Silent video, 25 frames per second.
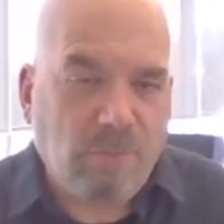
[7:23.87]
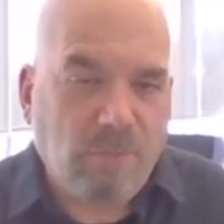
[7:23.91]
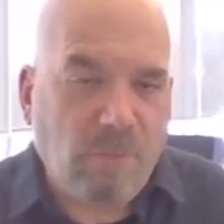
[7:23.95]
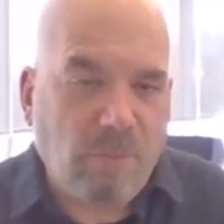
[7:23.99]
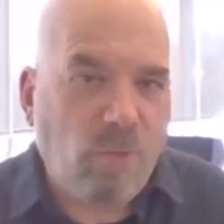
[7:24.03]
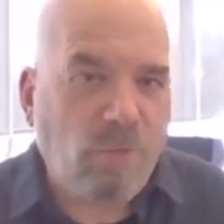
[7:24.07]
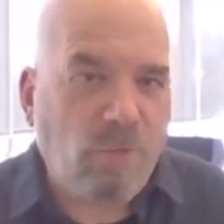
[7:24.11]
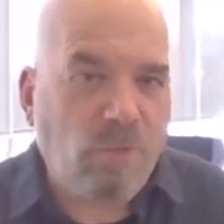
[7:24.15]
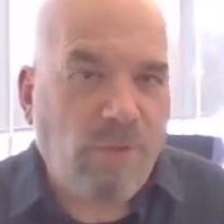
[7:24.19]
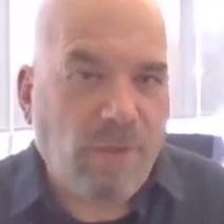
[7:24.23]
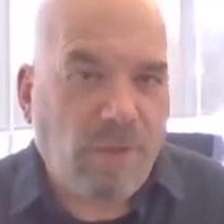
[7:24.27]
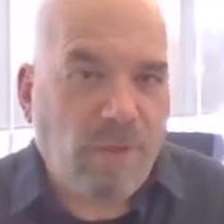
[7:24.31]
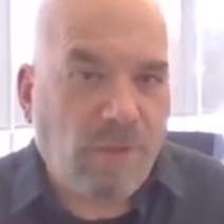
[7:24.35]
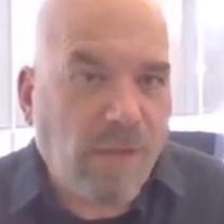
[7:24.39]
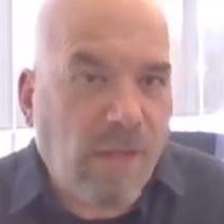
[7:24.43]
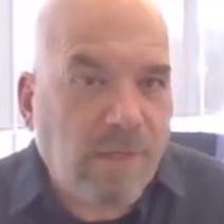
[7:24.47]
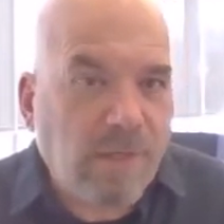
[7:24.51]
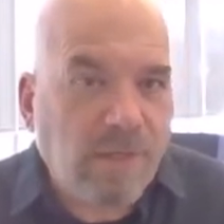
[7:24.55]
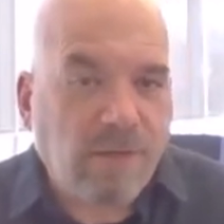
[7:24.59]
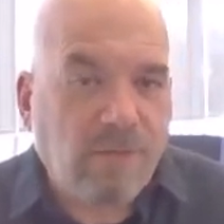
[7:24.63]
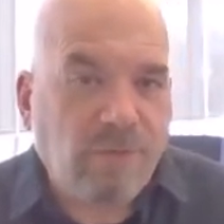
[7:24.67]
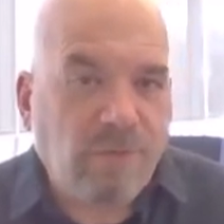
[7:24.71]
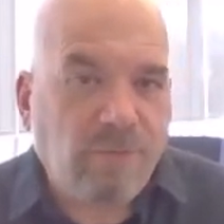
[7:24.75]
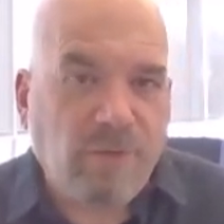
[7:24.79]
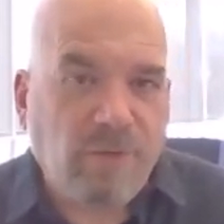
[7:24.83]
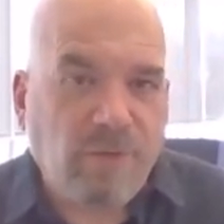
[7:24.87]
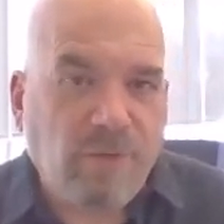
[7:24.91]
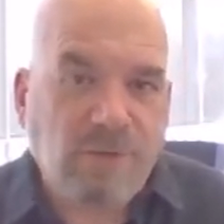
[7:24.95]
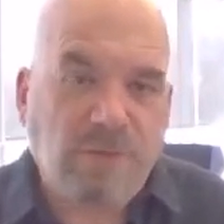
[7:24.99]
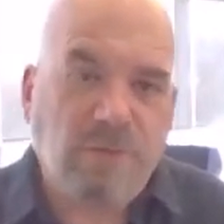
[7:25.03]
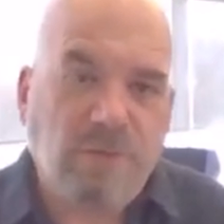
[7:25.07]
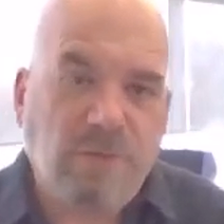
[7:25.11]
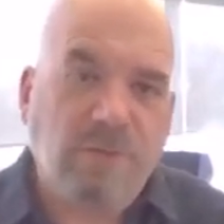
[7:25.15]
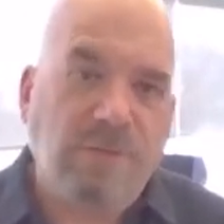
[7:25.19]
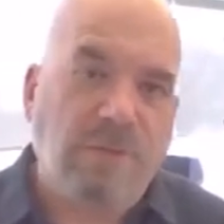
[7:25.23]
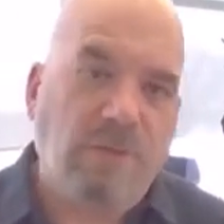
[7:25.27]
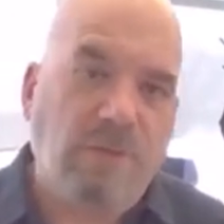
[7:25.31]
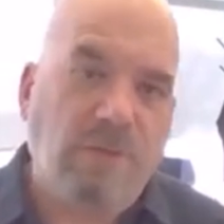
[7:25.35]
both the elected
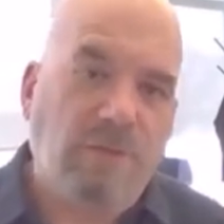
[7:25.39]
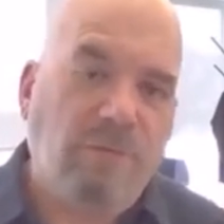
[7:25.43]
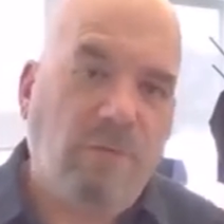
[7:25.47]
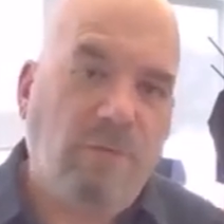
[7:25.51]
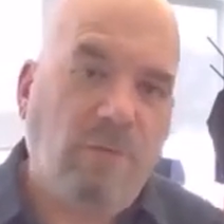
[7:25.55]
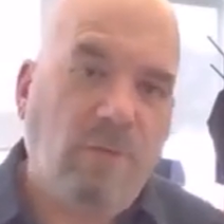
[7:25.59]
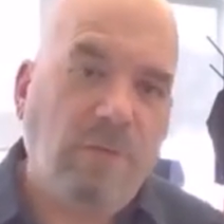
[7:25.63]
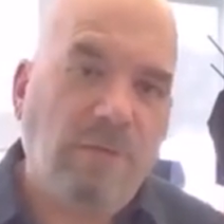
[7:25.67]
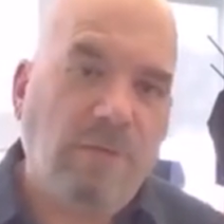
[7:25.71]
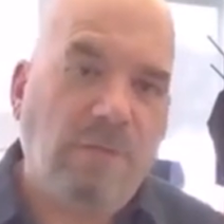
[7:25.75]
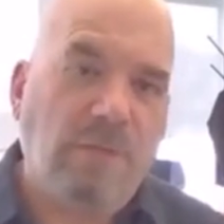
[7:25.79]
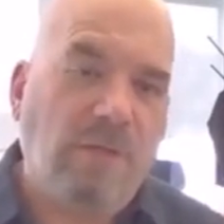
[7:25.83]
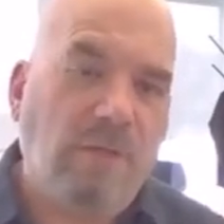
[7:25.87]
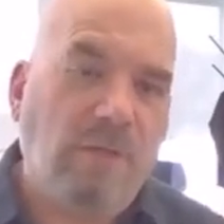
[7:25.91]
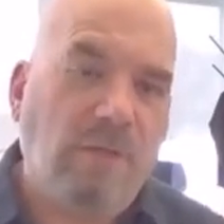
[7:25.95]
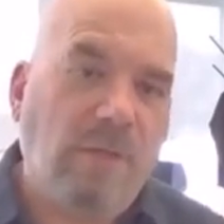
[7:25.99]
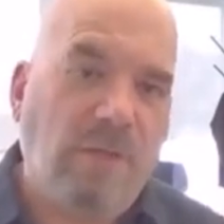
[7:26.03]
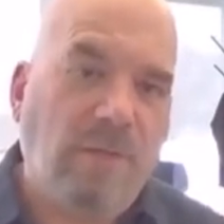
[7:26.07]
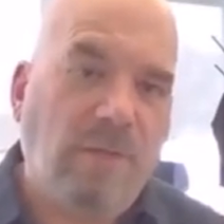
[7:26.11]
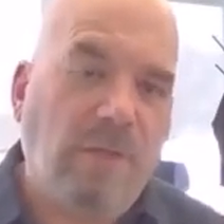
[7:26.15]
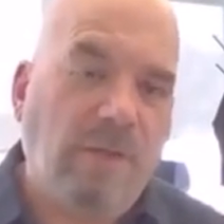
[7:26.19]
officials and the folks that